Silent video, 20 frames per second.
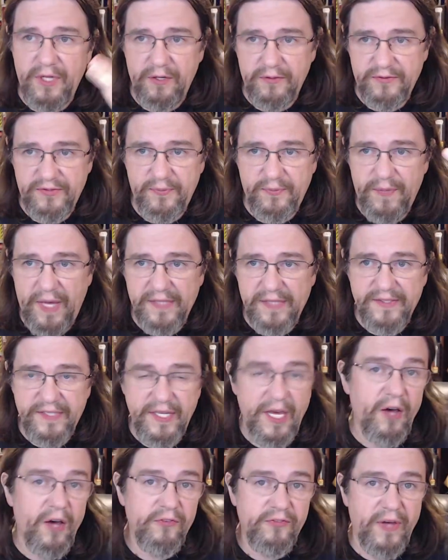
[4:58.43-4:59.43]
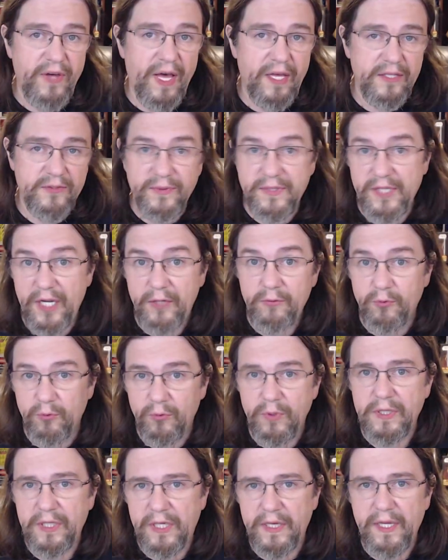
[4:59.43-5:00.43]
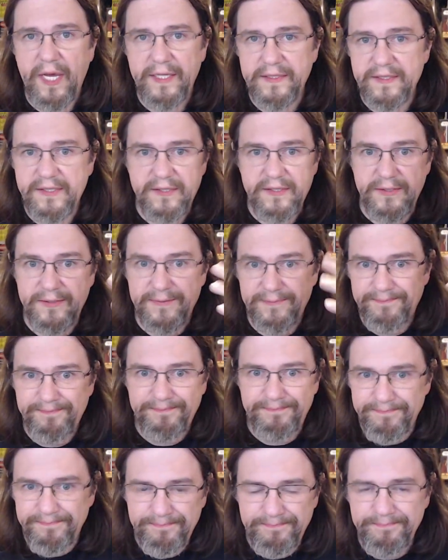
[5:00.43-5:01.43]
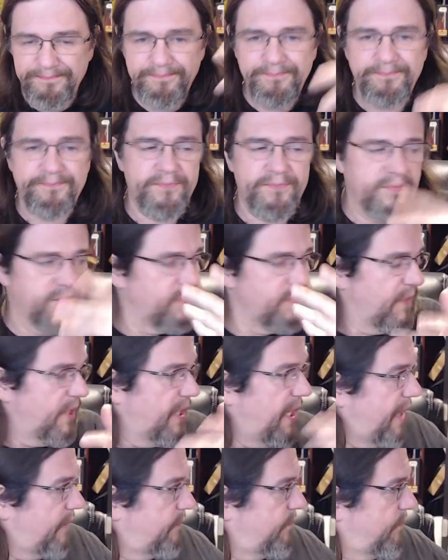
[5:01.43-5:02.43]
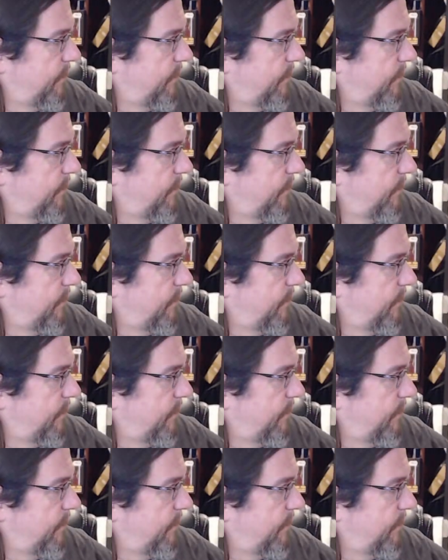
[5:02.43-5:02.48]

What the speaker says: some STL files, which I'd really like to get